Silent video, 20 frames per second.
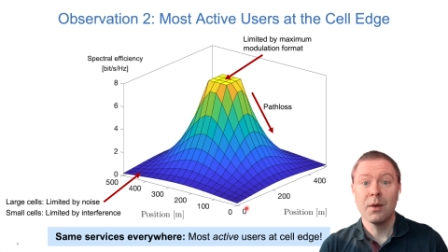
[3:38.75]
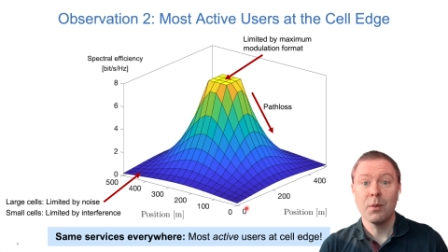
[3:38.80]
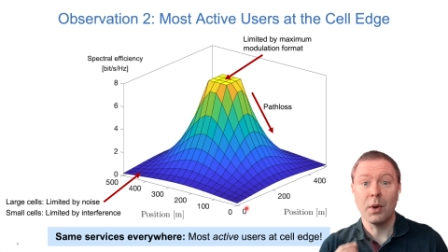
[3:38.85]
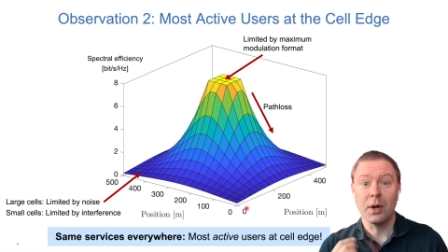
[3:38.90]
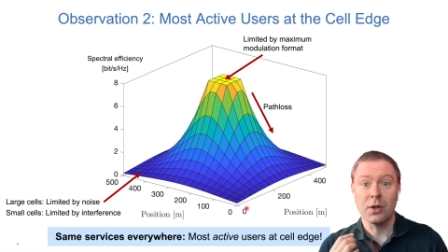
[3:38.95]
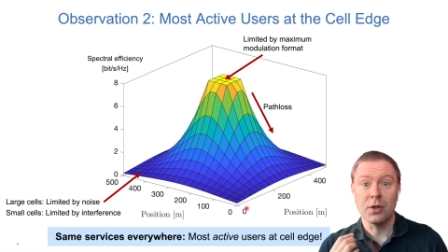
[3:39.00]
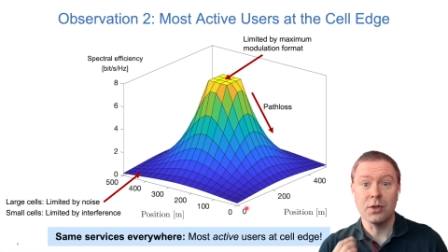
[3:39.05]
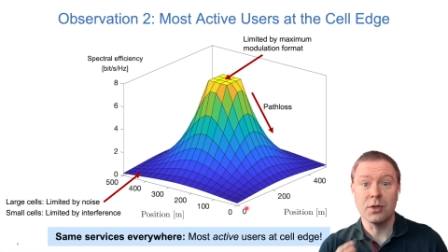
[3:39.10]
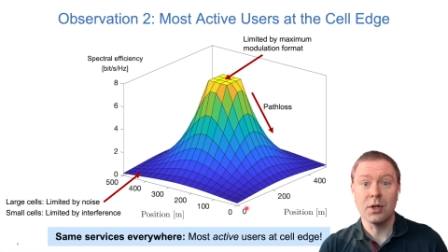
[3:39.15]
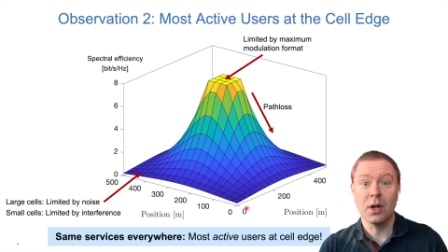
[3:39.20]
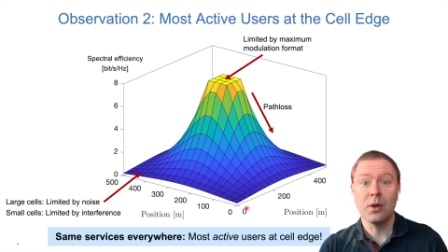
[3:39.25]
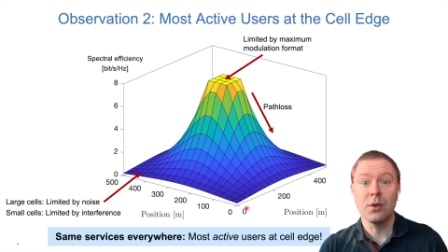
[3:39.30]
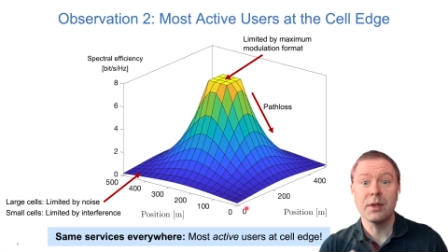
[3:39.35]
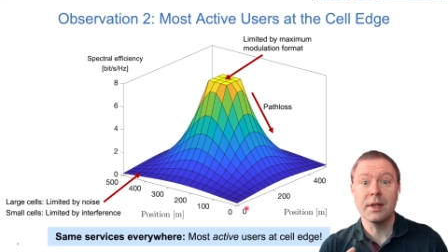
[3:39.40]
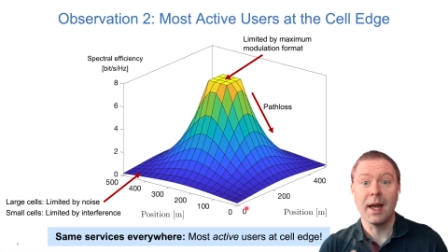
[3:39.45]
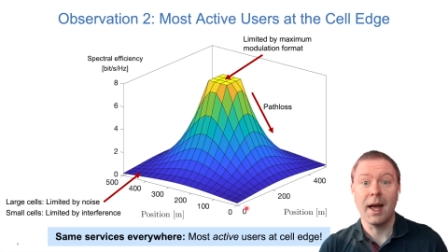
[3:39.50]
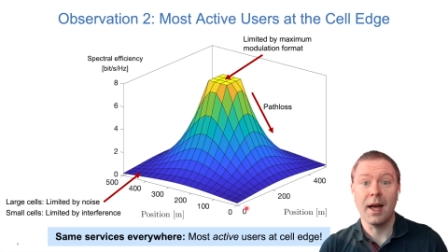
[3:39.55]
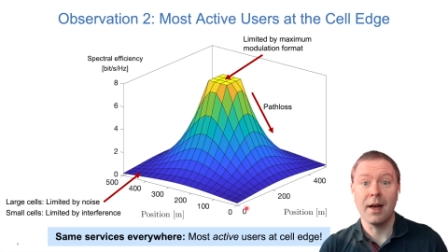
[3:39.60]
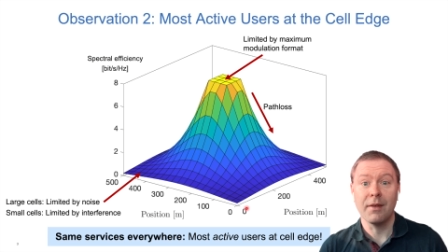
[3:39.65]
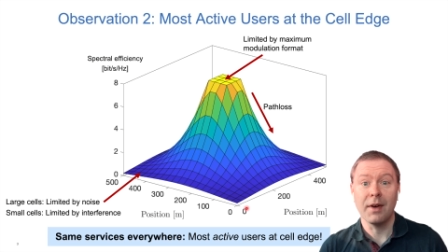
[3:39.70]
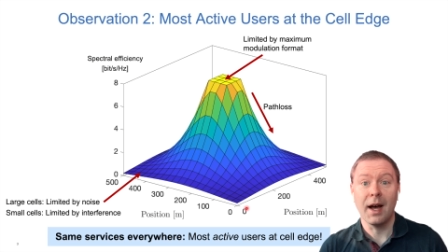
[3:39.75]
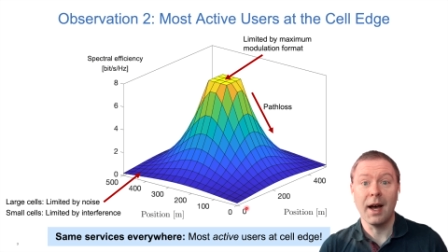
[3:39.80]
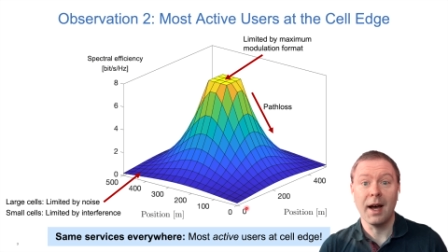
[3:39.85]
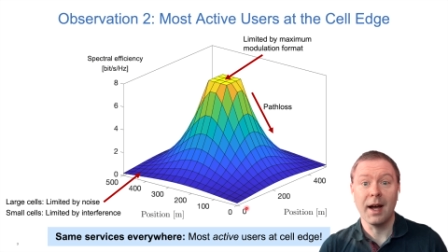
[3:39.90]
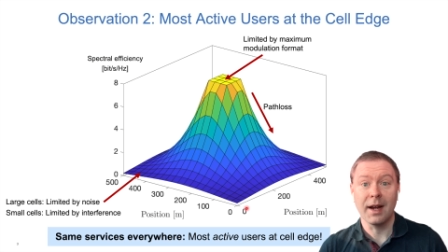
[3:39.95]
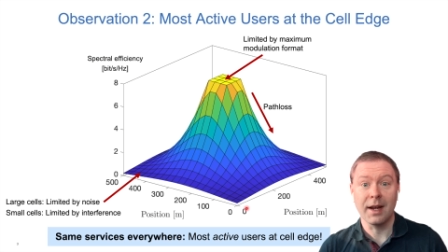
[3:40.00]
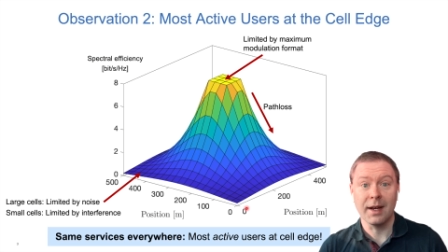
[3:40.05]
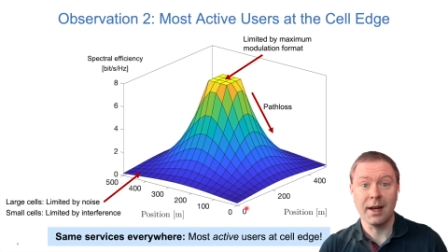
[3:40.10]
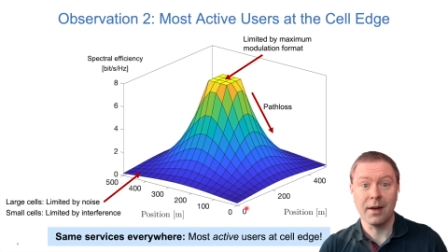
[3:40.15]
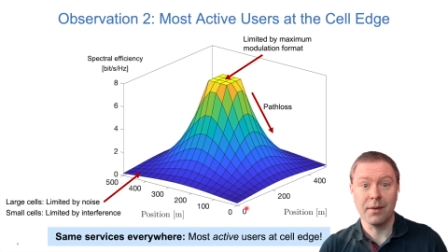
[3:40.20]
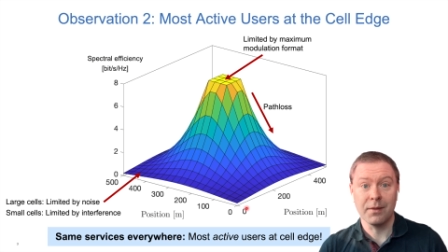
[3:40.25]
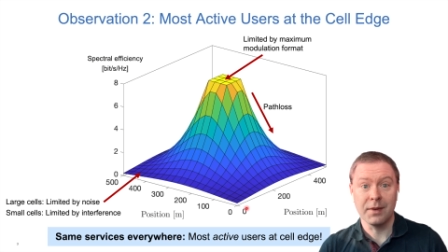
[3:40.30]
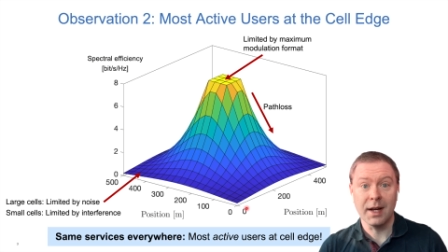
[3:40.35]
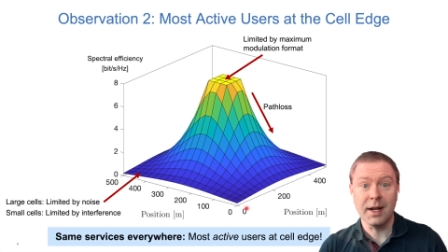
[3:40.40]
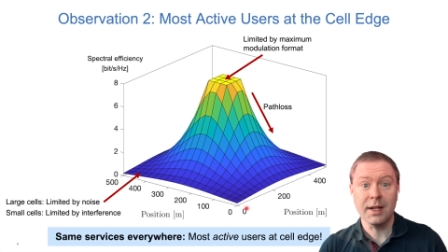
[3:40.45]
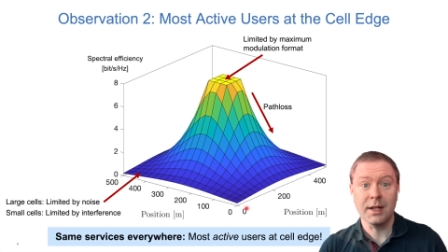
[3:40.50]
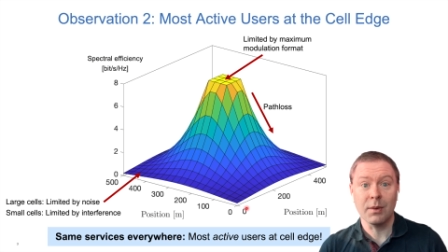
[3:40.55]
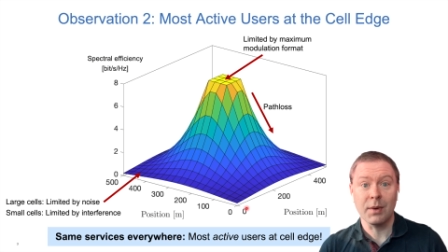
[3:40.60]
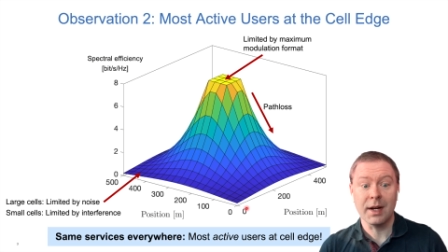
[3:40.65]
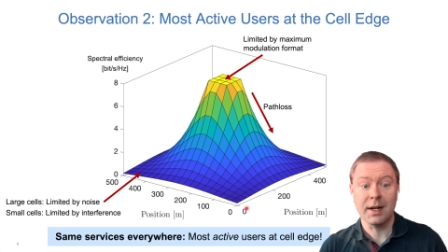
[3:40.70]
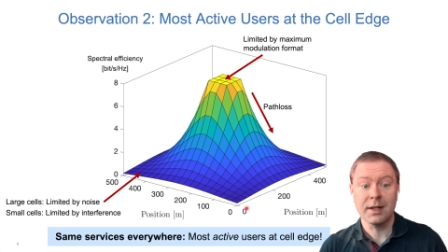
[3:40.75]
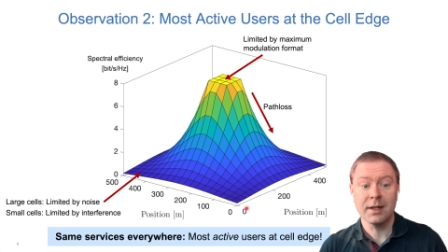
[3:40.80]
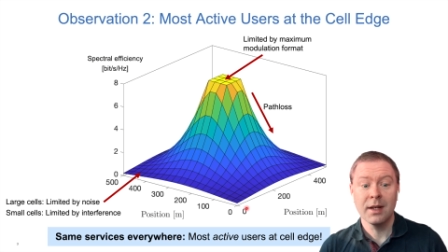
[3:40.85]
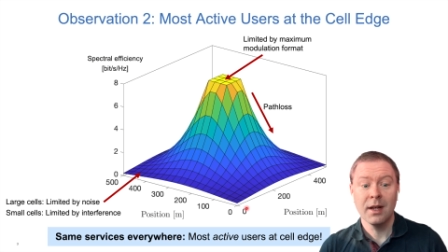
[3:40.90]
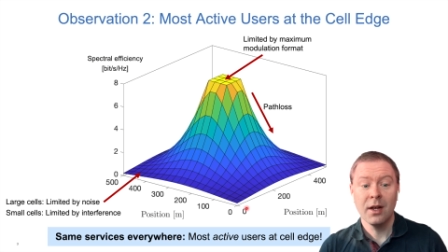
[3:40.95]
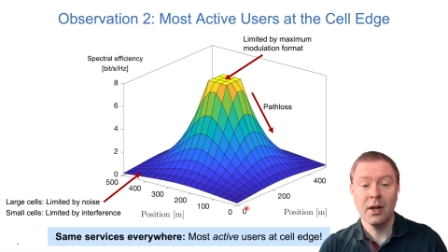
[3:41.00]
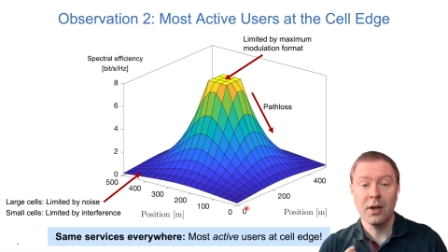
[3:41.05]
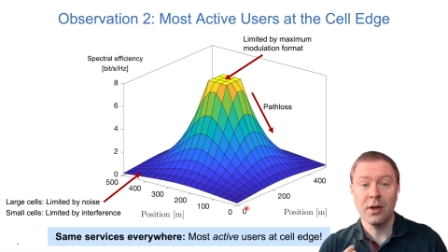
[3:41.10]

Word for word: where you don't have high enough data rate,